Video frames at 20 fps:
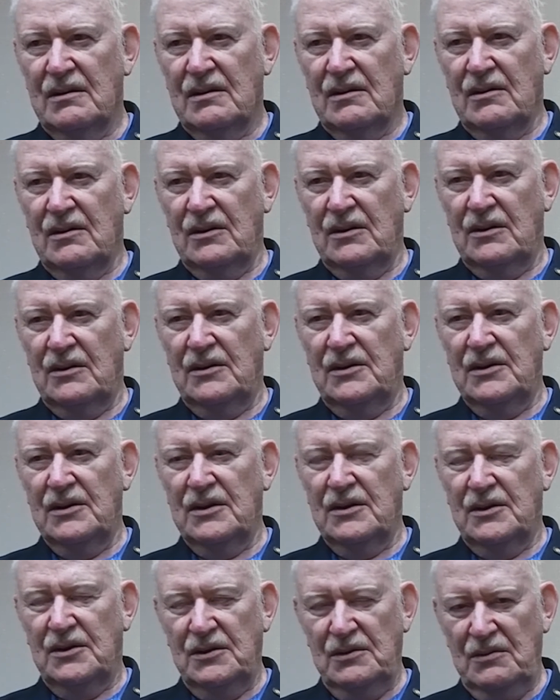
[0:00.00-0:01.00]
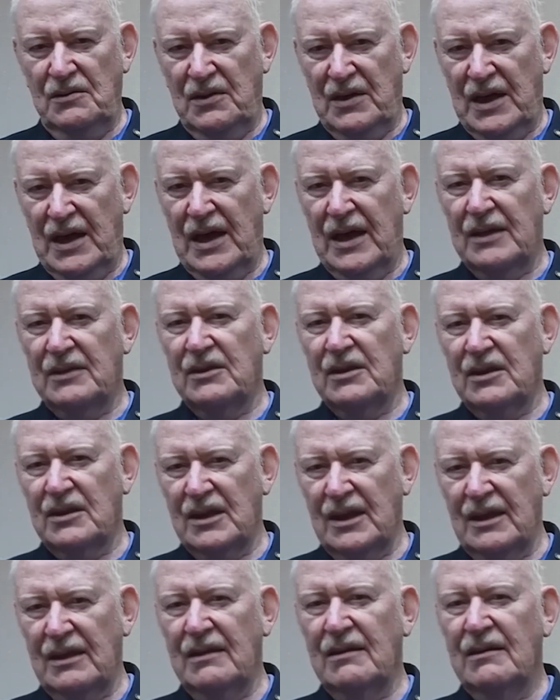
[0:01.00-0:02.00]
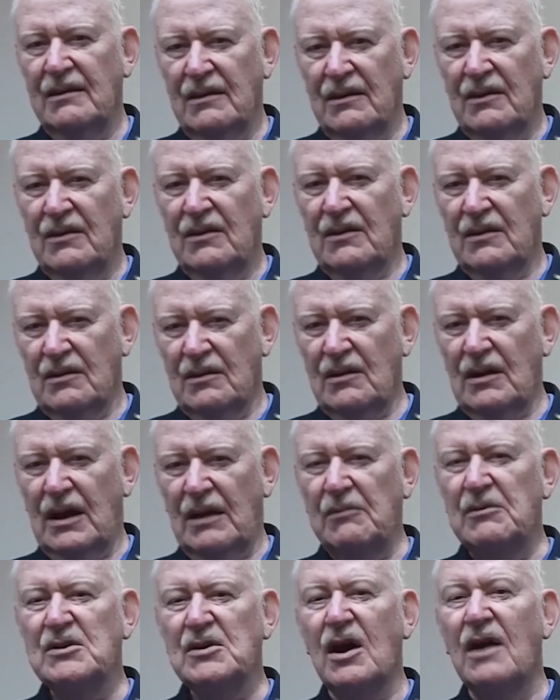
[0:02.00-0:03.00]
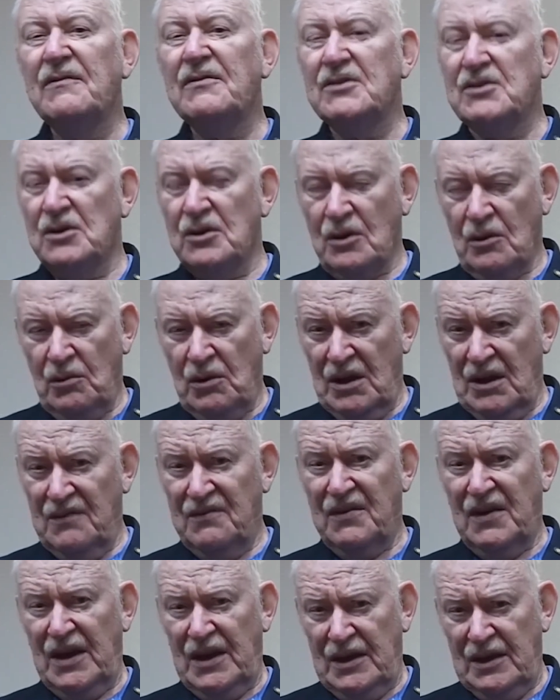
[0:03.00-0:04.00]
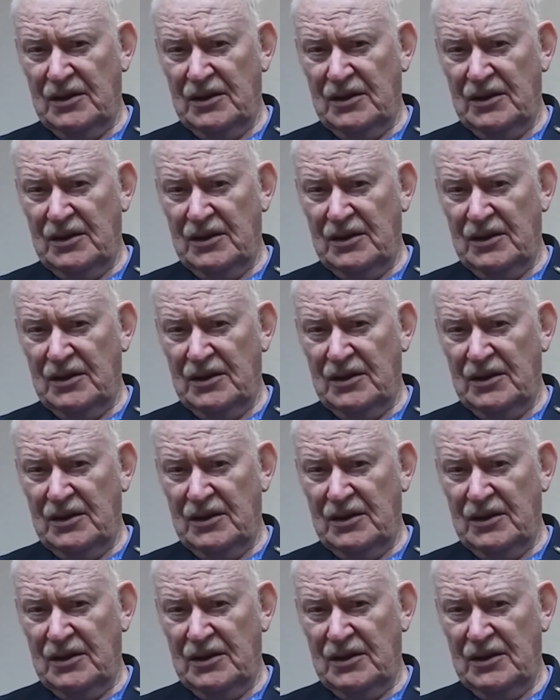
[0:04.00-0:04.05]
do that. I was officer qualified.